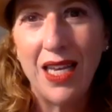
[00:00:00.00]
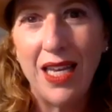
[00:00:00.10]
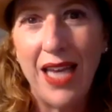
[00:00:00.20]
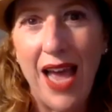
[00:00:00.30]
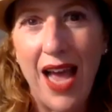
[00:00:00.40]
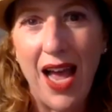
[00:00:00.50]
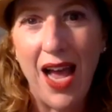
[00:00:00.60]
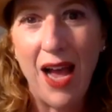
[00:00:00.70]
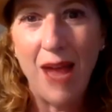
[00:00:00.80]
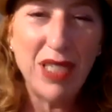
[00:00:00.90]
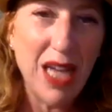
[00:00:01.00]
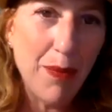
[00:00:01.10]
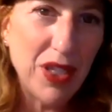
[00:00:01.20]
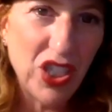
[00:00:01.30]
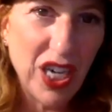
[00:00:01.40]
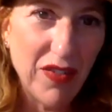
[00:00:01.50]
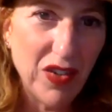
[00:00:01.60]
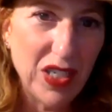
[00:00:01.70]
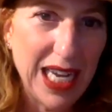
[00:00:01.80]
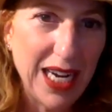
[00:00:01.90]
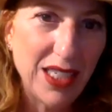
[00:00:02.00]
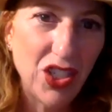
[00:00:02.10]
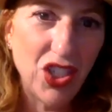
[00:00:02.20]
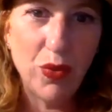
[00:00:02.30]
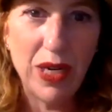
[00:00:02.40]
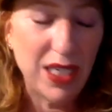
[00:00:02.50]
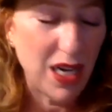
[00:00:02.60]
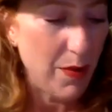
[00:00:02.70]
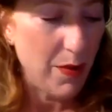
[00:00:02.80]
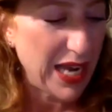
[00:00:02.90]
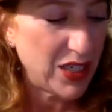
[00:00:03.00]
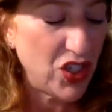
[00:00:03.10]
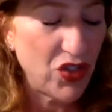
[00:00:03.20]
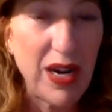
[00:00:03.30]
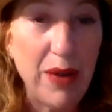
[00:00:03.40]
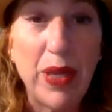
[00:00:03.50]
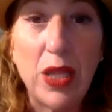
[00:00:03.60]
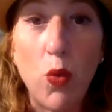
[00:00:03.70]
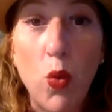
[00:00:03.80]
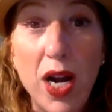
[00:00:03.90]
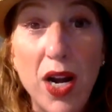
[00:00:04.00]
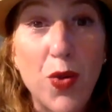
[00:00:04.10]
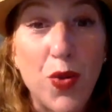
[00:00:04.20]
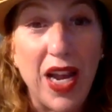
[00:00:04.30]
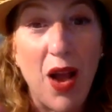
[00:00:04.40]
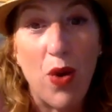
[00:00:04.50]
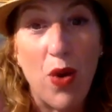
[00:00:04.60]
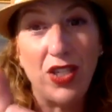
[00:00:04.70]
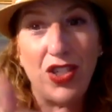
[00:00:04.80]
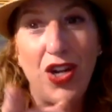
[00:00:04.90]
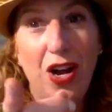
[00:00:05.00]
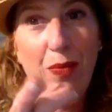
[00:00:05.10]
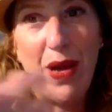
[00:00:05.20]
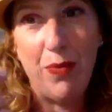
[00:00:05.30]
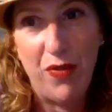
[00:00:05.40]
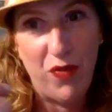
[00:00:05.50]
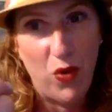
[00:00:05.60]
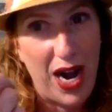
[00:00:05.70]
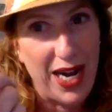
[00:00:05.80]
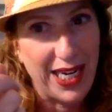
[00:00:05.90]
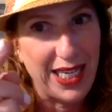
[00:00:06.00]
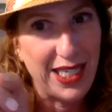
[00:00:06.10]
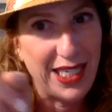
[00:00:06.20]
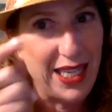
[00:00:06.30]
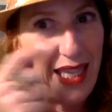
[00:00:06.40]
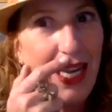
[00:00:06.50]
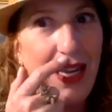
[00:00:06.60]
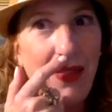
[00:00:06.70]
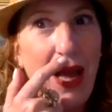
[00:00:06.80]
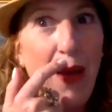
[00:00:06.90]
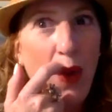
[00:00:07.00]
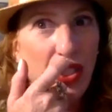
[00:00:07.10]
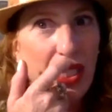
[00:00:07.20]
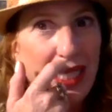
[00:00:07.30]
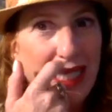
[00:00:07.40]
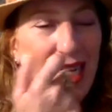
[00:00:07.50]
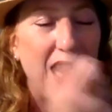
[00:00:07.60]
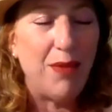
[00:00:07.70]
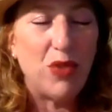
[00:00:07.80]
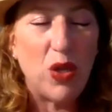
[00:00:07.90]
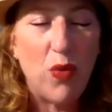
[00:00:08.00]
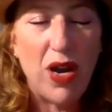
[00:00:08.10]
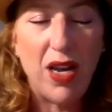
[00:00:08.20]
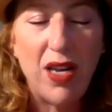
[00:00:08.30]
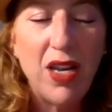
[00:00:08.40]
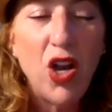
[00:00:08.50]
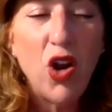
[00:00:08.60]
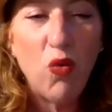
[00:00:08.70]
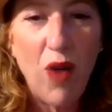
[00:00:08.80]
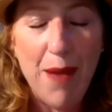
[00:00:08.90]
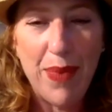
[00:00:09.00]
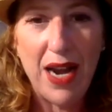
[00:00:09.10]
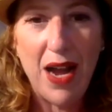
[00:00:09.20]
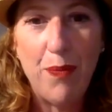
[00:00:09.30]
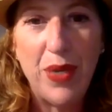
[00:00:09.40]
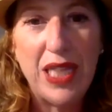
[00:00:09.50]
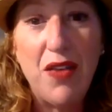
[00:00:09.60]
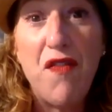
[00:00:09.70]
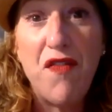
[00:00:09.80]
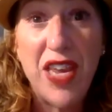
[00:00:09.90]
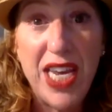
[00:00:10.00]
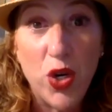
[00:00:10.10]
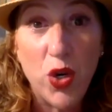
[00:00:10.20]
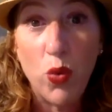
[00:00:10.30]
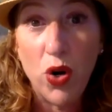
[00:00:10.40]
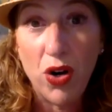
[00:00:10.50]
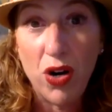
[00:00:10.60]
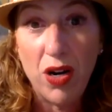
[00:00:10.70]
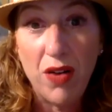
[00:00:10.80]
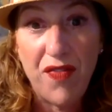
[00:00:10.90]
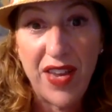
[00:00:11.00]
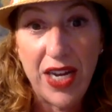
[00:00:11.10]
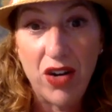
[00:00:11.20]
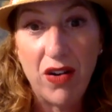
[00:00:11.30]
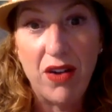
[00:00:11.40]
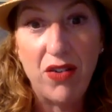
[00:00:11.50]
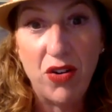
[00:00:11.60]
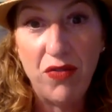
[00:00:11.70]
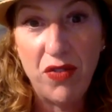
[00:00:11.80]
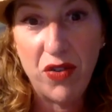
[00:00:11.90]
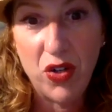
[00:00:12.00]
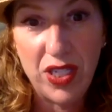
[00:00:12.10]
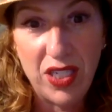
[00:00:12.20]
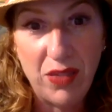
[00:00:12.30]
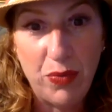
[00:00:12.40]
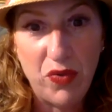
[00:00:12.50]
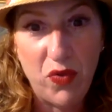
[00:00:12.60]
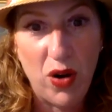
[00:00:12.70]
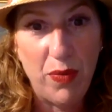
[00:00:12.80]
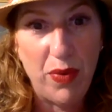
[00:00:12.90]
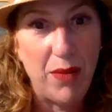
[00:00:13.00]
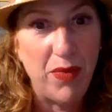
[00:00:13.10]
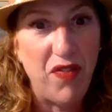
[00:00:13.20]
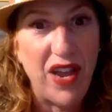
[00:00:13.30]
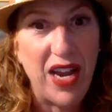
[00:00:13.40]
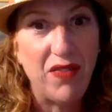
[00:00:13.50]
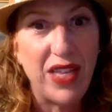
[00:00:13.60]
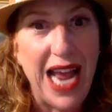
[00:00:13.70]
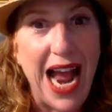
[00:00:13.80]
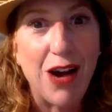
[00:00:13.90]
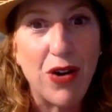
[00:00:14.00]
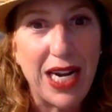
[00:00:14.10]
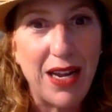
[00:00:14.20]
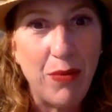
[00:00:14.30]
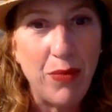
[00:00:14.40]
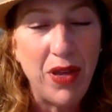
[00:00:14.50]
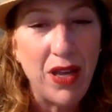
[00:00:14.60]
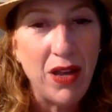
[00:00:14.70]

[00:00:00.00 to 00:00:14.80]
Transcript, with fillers: yeah i'm stopping the share for a second okay. i just wanted to come back to screen but the one other thing i wanted to talk about mm. before i can see like i'm watching the time so i want to wrap it up but the fear word fear i don't know if you've heard this before but i'm a fan of the acronym